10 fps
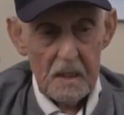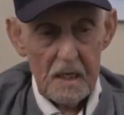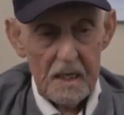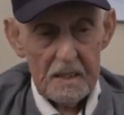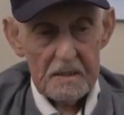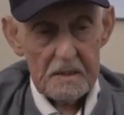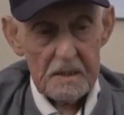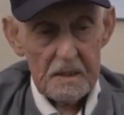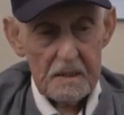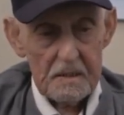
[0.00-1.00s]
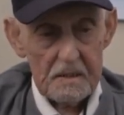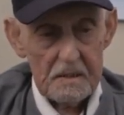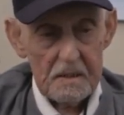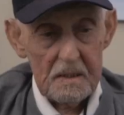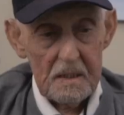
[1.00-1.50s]
And uh,
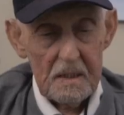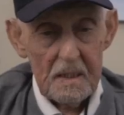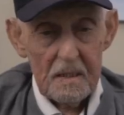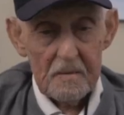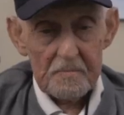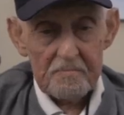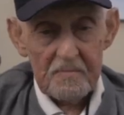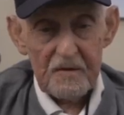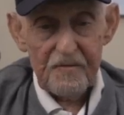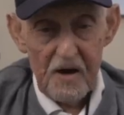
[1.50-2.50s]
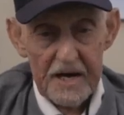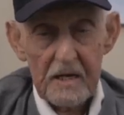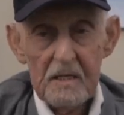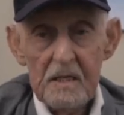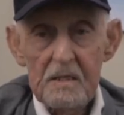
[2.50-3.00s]

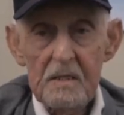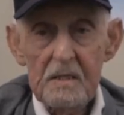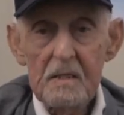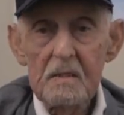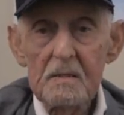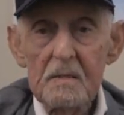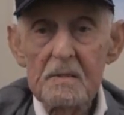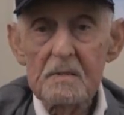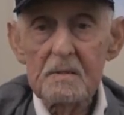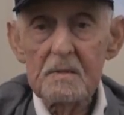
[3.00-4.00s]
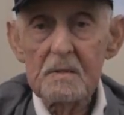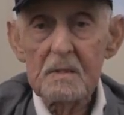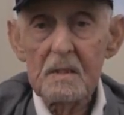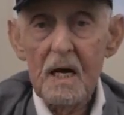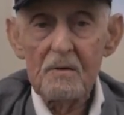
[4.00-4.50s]
finally, uh,
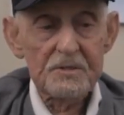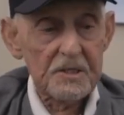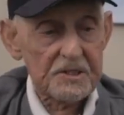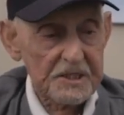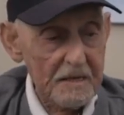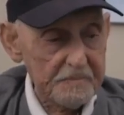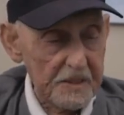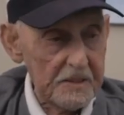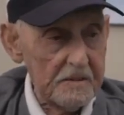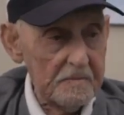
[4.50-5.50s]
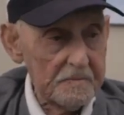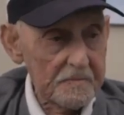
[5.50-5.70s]
I was accepted